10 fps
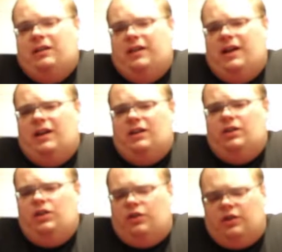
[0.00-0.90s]
that
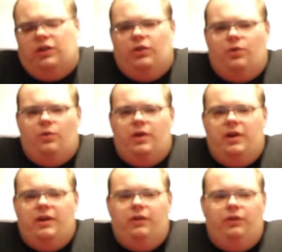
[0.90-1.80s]
you can do
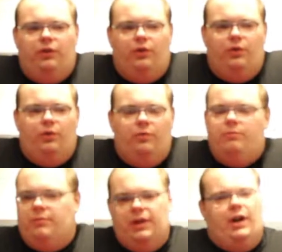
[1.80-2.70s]
to,
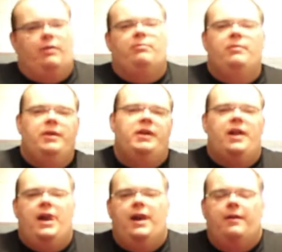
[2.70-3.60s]
you know,
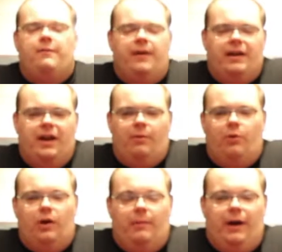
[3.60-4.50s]
find out
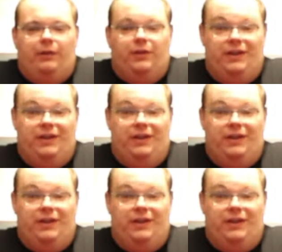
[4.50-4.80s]
more about the